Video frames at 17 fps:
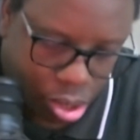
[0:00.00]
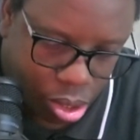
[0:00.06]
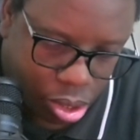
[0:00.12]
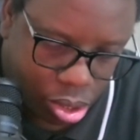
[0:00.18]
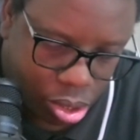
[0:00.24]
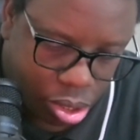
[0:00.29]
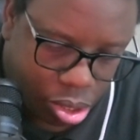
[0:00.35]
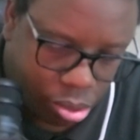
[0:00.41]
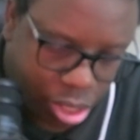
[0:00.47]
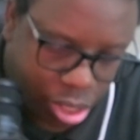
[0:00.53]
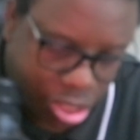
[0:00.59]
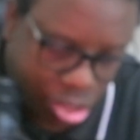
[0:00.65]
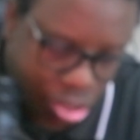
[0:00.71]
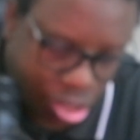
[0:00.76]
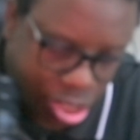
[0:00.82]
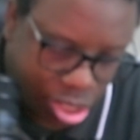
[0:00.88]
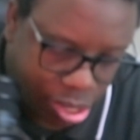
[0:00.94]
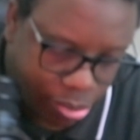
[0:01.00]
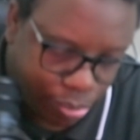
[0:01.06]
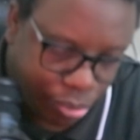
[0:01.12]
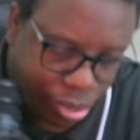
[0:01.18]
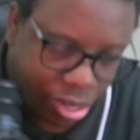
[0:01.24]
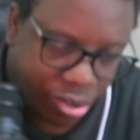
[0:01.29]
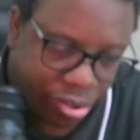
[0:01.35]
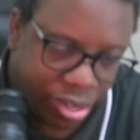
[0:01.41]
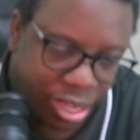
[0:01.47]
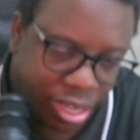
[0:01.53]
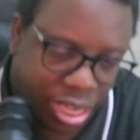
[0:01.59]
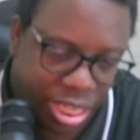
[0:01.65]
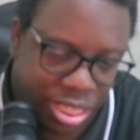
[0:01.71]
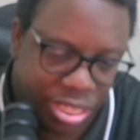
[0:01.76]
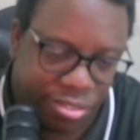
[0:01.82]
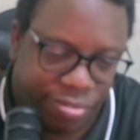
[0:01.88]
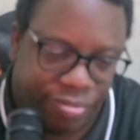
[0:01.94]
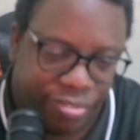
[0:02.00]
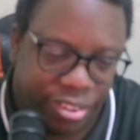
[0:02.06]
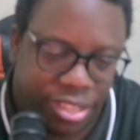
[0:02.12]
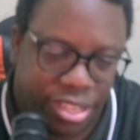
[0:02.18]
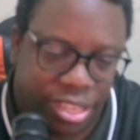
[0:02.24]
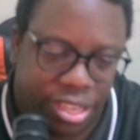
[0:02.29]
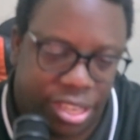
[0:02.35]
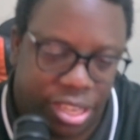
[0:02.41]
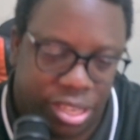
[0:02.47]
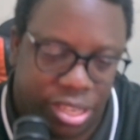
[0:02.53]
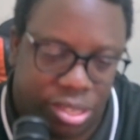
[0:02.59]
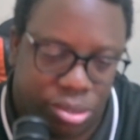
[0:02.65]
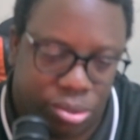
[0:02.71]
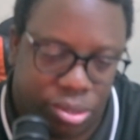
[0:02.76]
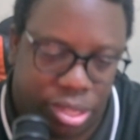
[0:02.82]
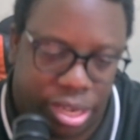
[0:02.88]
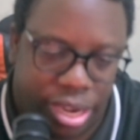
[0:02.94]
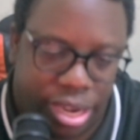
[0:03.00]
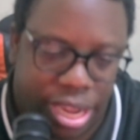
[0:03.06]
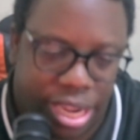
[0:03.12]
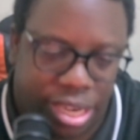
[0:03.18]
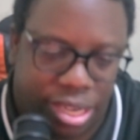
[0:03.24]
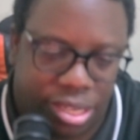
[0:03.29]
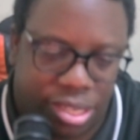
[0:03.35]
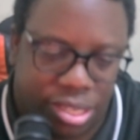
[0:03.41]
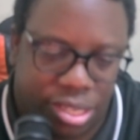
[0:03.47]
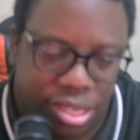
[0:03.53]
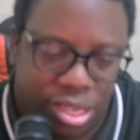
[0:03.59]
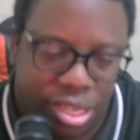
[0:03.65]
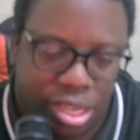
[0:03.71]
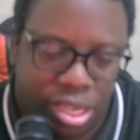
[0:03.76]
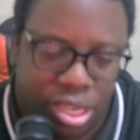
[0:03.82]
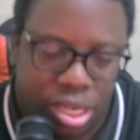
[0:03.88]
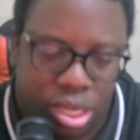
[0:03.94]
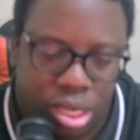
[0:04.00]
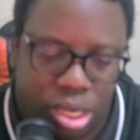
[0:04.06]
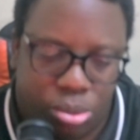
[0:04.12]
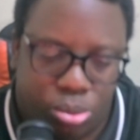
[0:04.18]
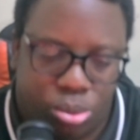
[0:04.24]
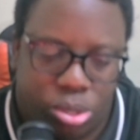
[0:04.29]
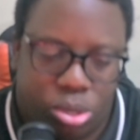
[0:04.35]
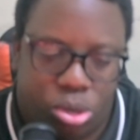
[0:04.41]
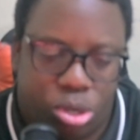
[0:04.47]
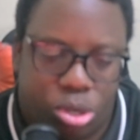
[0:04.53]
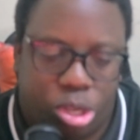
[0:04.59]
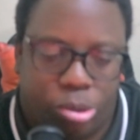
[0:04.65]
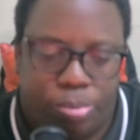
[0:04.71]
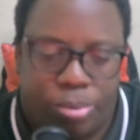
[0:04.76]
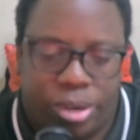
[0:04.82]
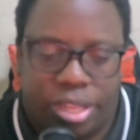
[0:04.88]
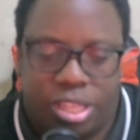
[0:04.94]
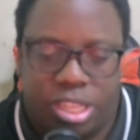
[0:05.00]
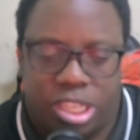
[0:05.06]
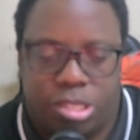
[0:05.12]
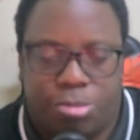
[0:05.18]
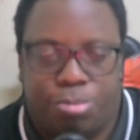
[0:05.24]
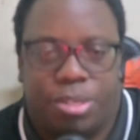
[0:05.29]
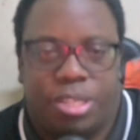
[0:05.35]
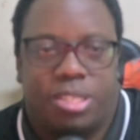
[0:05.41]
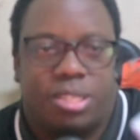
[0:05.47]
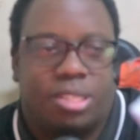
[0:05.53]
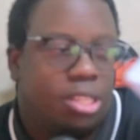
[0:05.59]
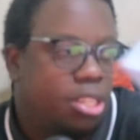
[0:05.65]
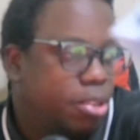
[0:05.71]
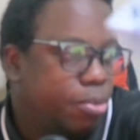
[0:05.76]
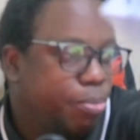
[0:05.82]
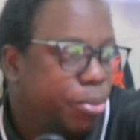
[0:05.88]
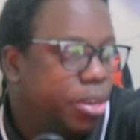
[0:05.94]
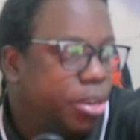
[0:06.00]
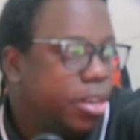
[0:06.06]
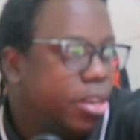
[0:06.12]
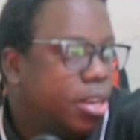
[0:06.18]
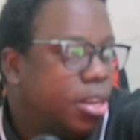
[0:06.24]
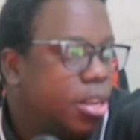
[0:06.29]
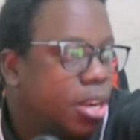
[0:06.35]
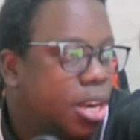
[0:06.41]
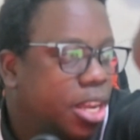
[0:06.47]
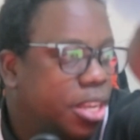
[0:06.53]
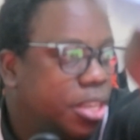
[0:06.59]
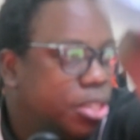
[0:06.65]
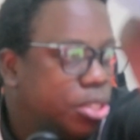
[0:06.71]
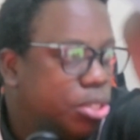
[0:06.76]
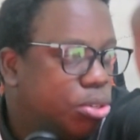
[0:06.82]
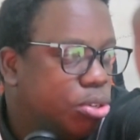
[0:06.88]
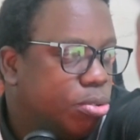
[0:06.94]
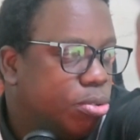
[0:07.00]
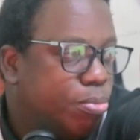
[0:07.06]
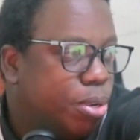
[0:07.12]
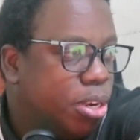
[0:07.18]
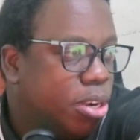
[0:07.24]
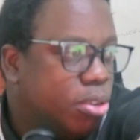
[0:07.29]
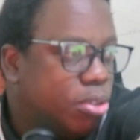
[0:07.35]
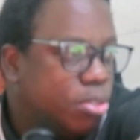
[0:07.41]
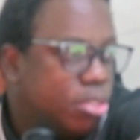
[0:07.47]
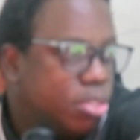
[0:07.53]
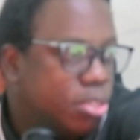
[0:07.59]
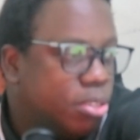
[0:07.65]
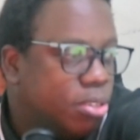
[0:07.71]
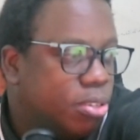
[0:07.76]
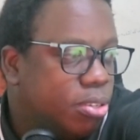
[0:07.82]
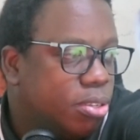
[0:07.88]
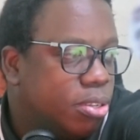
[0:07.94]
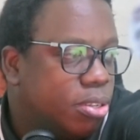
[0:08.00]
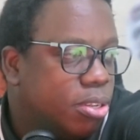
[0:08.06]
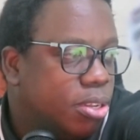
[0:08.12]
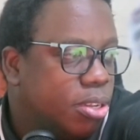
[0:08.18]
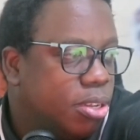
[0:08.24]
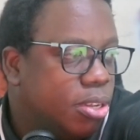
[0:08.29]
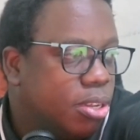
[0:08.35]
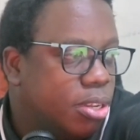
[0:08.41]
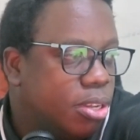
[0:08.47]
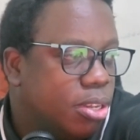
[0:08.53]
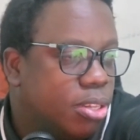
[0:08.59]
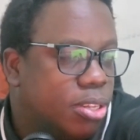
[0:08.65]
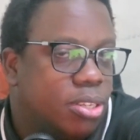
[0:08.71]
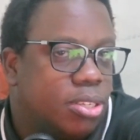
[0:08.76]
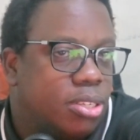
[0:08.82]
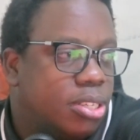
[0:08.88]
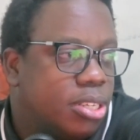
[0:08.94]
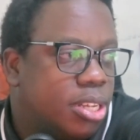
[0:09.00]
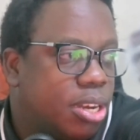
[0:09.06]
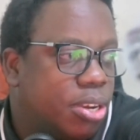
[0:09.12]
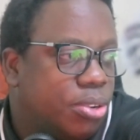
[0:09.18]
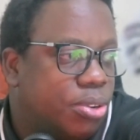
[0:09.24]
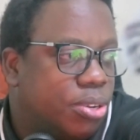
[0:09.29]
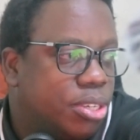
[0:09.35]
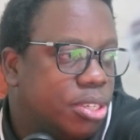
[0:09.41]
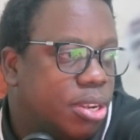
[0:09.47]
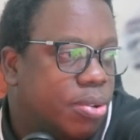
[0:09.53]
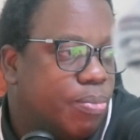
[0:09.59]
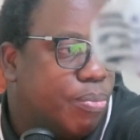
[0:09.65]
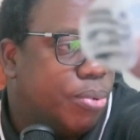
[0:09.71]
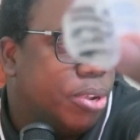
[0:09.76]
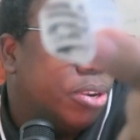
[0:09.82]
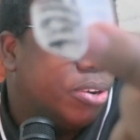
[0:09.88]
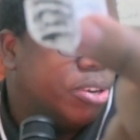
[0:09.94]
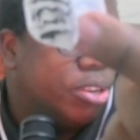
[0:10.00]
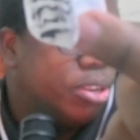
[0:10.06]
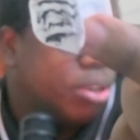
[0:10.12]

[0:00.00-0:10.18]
So once your champagne ring has fitted into the dart, it will occupy the space in the middle like shown below. So This is how your champagne ring